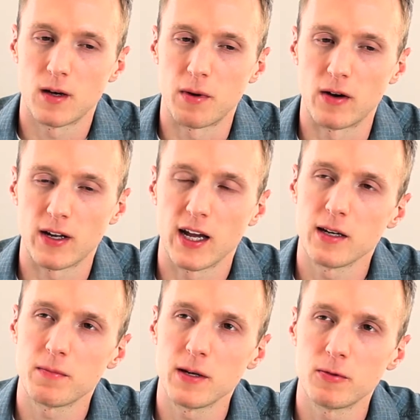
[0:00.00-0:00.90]
about
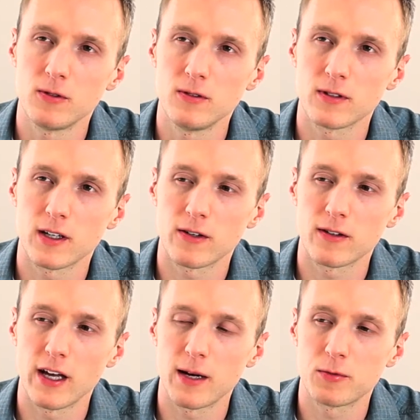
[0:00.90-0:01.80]
8 people in our
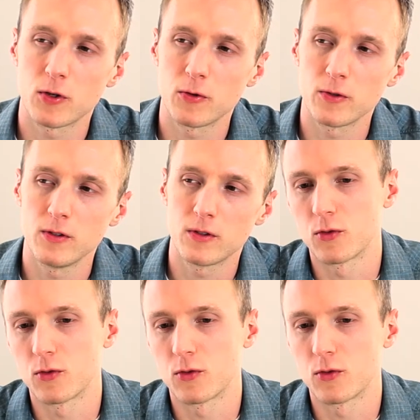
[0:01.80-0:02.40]
lab total.